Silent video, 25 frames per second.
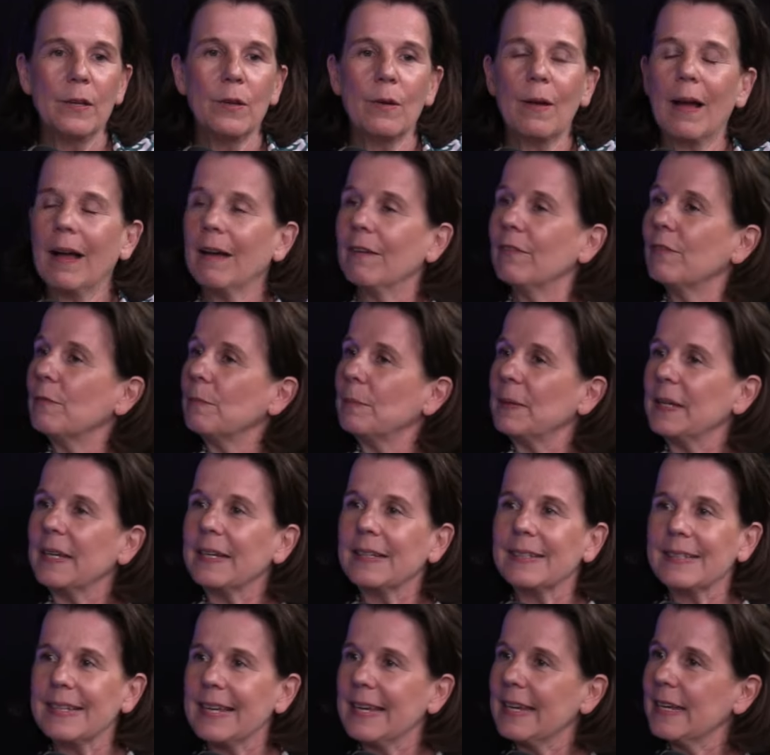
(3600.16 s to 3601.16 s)
You have
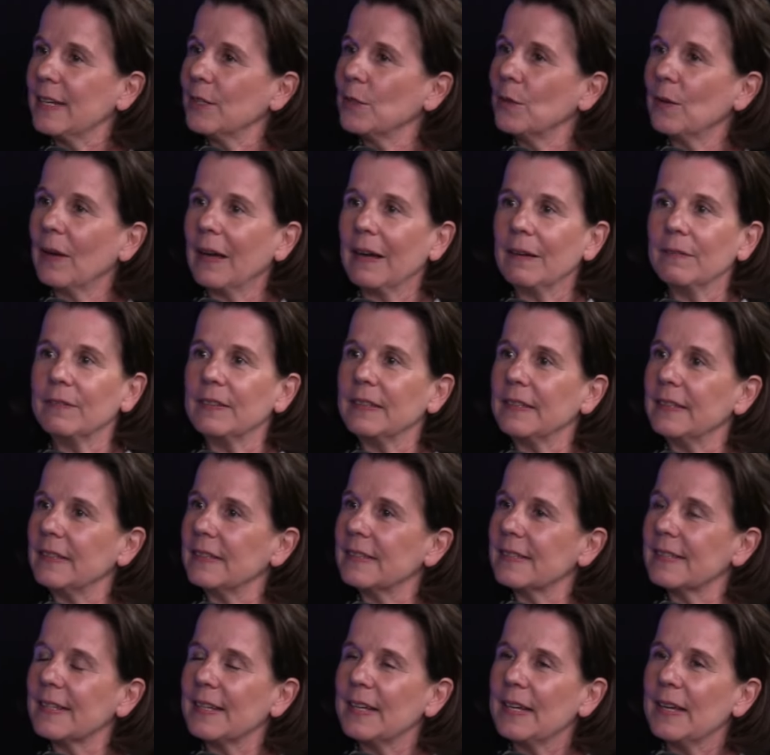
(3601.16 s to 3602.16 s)
Pictet. You have mm-hmm.
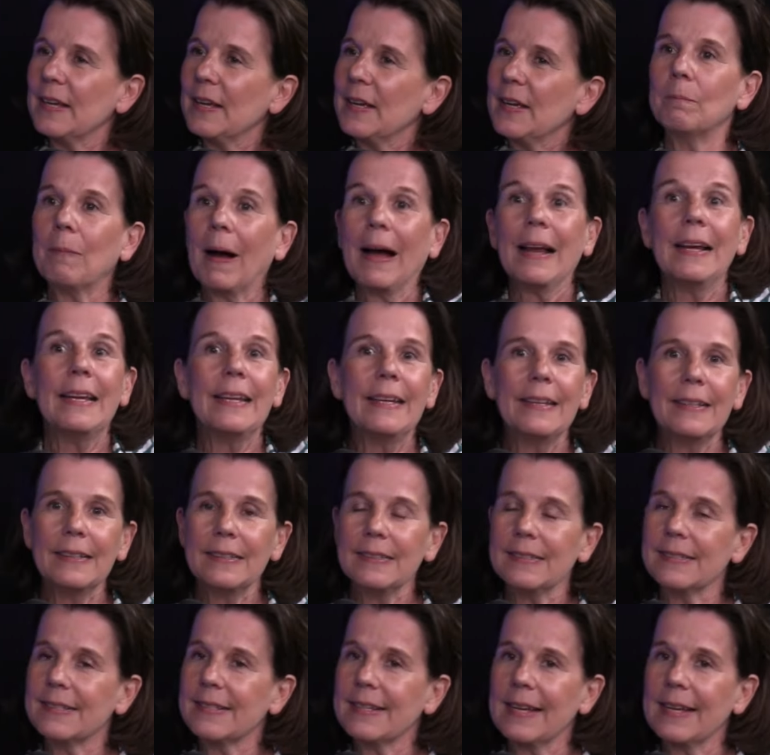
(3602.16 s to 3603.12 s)
these. Bally is